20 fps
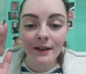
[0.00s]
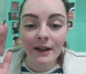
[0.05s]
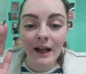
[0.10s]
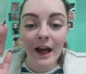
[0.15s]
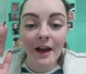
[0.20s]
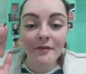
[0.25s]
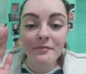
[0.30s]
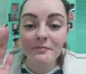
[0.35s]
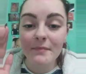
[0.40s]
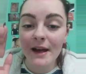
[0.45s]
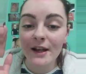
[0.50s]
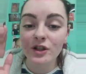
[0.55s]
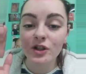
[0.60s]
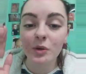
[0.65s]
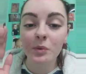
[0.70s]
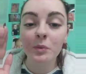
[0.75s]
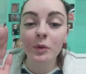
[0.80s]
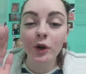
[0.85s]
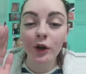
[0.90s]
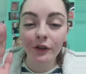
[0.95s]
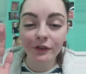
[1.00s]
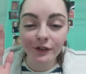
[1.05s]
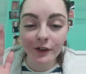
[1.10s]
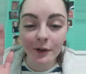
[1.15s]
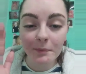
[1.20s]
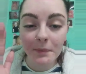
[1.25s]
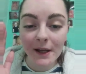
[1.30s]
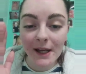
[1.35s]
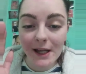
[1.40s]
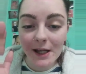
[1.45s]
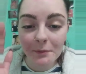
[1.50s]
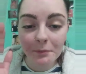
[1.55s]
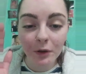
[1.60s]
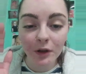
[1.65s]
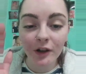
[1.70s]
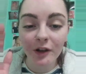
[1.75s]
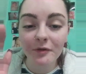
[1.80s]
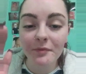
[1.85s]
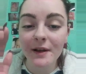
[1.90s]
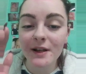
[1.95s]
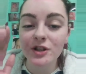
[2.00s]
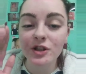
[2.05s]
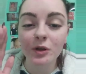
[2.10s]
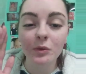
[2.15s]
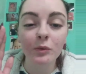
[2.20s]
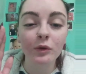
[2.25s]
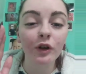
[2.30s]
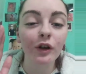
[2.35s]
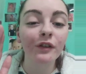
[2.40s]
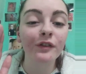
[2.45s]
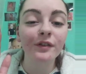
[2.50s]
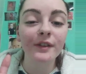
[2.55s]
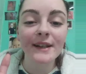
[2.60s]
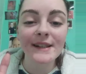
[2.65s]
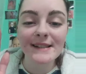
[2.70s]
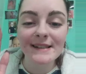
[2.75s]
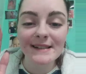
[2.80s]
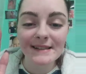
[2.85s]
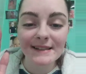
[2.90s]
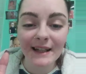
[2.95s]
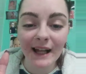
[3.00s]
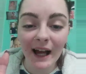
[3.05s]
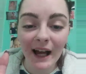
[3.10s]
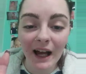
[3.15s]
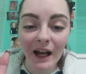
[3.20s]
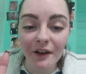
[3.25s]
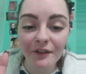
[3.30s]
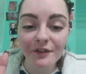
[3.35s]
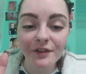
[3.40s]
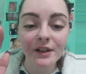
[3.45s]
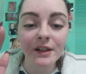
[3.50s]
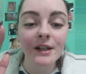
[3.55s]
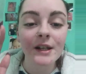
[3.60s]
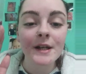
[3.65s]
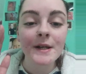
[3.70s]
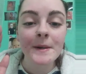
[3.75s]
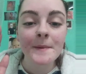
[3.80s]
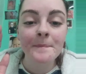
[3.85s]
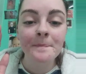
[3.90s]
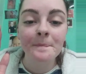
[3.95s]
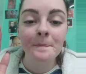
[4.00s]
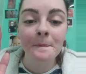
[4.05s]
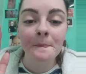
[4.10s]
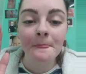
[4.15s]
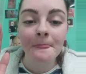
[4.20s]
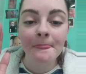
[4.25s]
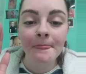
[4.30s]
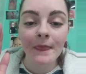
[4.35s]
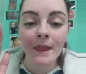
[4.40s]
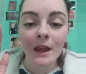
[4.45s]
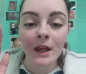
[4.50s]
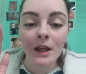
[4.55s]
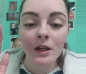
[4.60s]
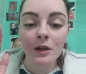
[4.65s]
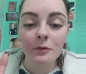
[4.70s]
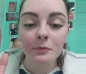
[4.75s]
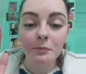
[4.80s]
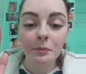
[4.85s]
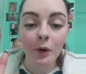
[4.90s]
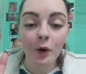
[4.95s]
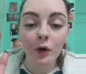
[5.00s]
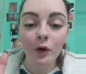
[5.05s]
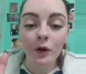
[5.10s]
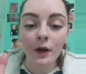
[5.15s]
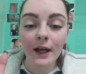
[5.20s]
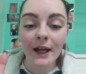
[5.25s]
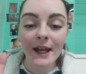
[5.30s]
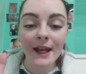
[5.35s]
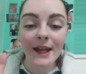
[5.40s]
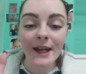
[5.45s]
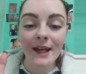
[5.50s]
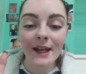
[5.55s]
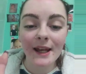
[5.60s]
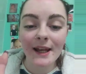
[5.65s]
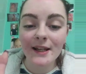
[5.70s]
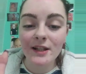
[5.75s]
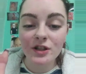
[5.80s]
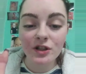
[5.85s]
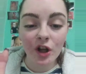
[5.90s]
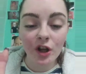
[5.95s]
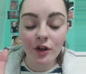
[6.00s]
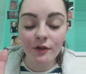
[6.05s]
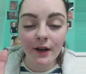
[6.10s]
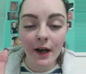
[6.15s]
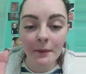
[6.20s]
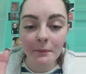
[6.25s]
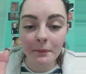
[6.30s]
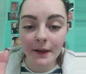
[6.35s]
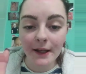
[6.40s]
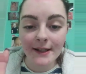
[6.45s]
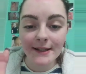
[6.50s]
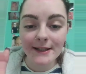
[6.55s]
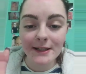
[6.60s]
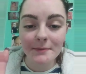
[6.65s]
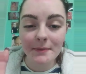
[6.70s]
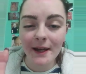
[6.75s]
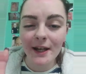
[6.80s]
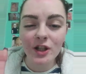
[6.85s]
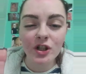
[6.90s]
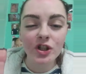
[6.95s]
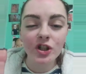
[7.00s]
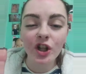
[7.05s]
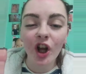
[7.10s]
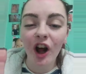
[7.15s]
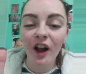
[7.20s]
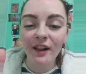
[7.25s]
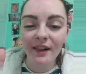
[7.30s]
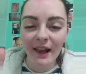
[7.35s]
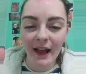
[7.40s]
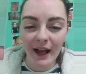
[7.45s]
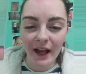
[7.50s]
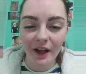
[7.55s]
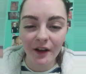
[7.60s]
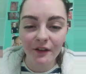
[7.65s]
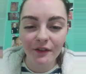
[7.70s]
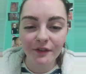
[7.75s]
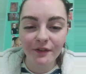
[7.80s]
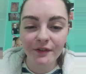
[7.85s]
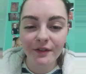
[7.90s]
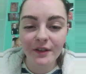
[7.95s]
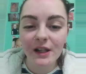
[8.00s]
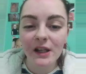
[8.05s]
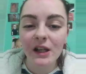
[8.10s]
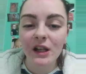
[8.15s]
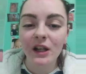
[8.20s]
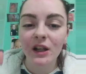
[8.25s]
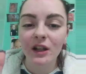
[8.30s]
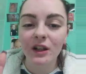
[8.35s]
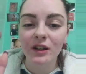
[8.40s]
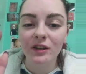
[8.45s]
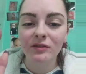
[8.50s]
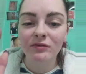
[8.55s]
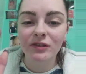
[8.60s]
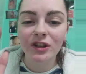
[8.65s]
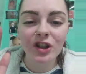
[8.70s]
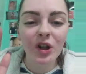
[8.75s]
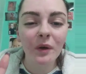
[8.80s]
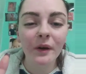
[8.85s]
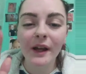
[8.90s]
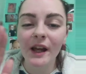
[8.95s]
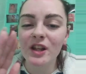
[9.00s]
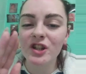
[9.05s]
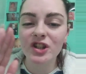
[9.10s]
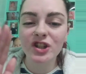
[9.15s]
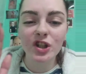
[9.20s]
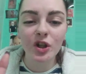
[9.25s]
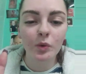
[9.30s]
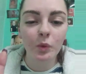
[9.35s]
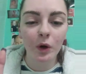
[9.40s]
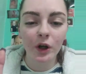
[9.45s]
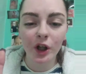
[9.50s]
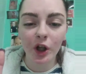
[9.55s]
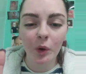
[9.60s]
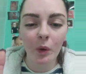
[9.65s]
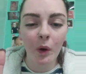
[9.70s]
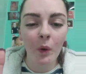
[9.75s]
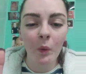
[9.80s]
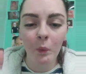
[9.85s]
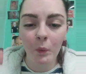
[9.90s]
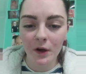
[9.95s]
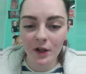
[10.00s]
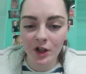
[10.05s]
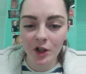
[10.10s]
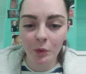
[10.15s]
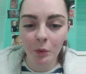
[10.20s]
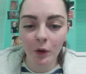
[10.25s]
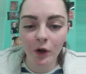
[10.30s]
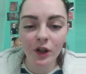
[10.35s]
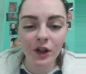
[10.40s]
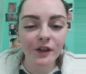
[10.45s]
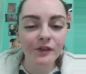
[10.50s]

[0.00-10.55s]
I've met some lovely people, I've met some lovely staff, but it's not the right place to be. It's not a life. You don't get to do what you want when you want.